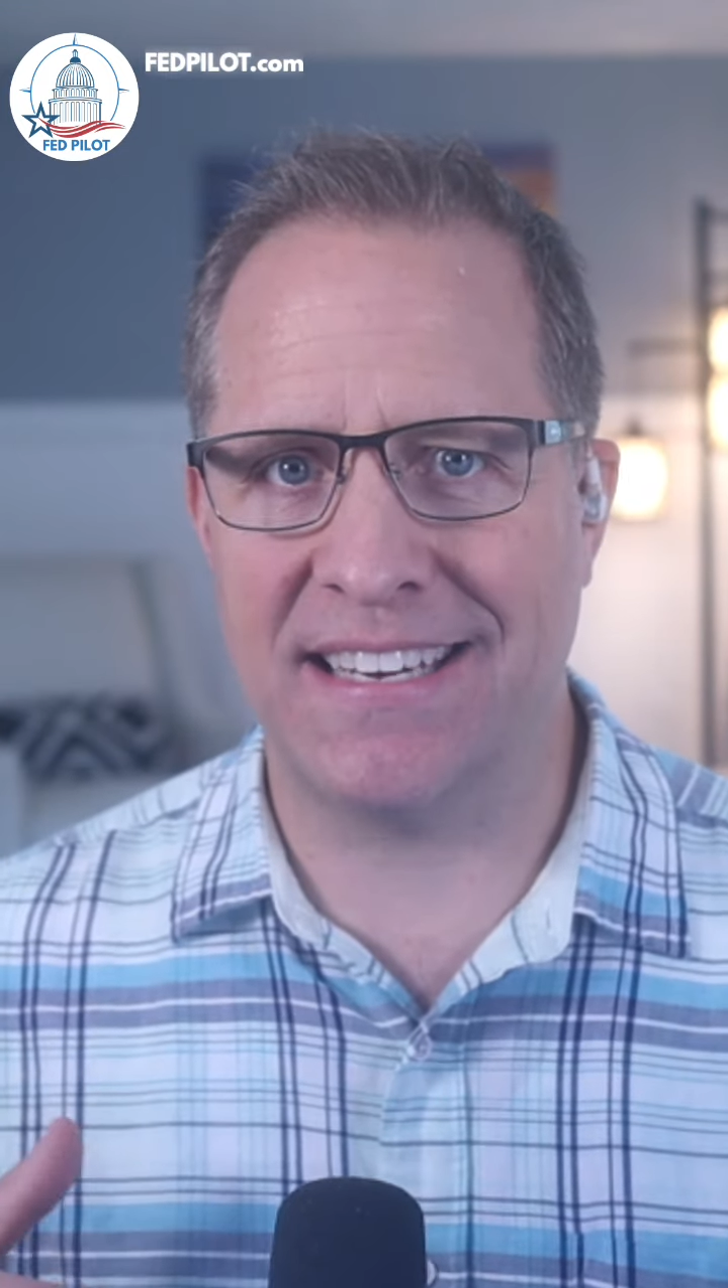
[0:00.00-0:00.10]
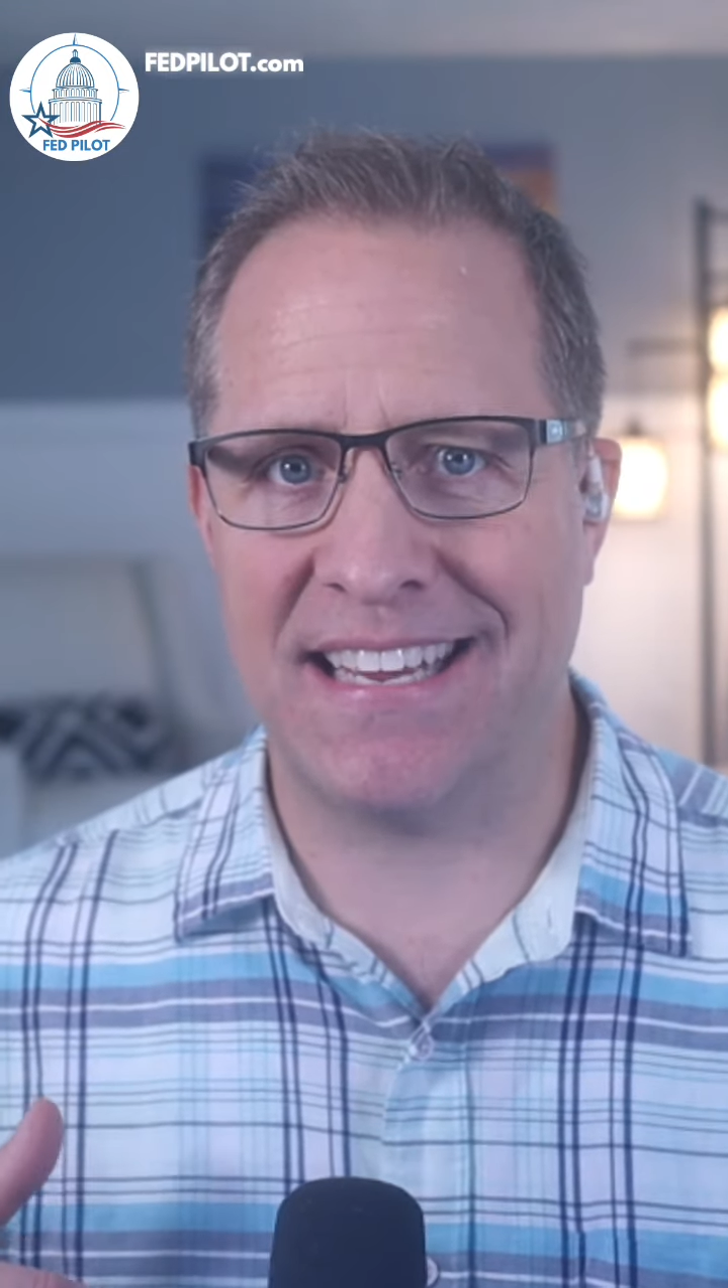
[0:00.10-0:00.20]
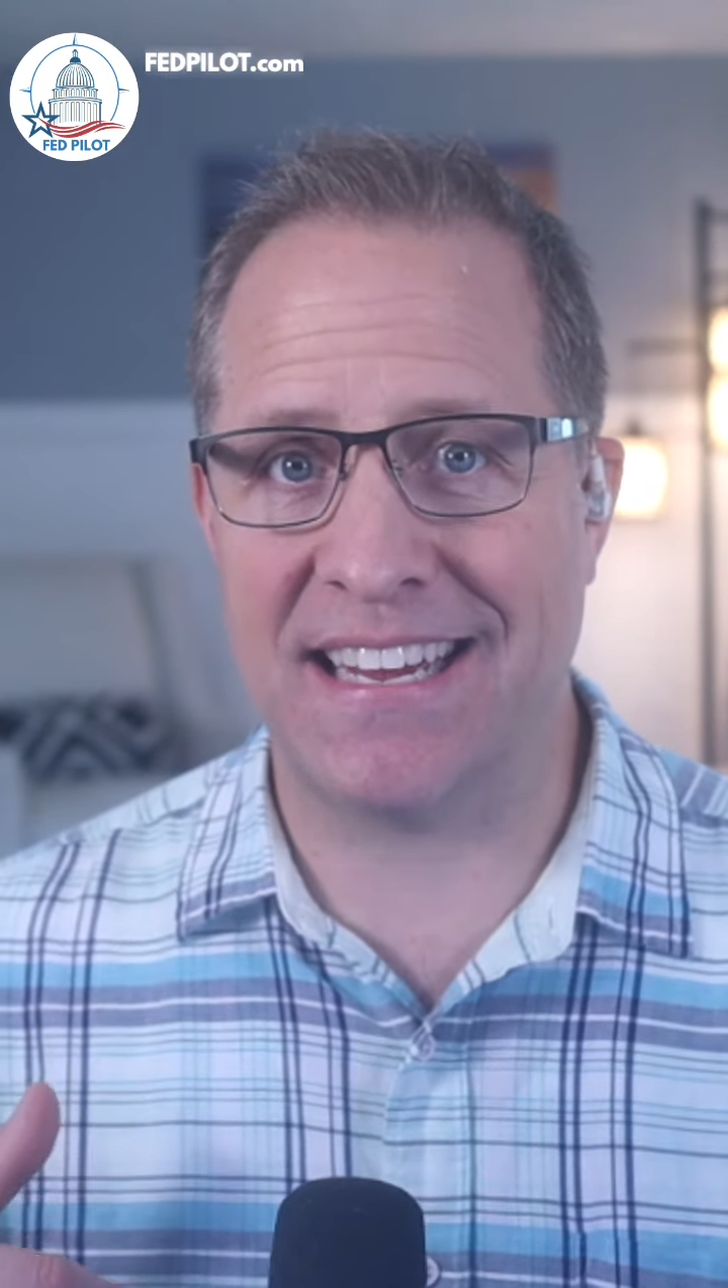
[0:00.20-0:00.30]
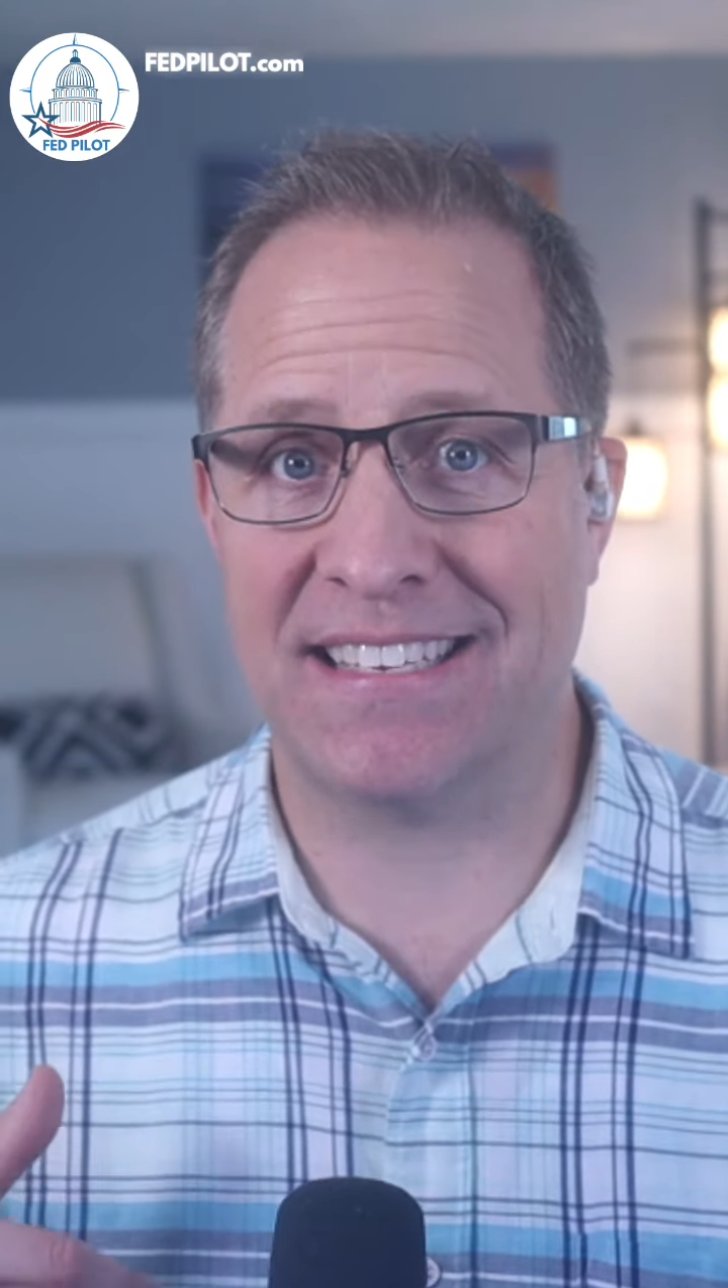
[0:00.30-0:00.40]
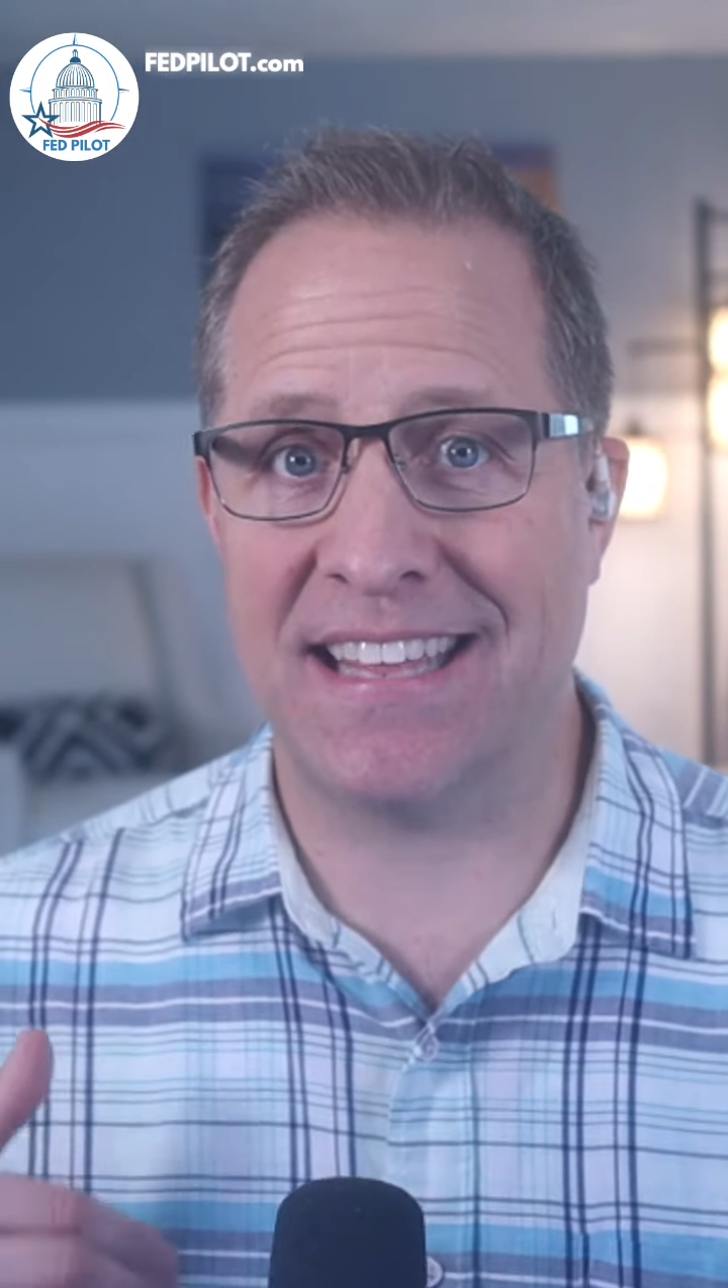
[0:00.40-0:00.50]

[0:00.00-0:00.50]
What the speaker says: it takes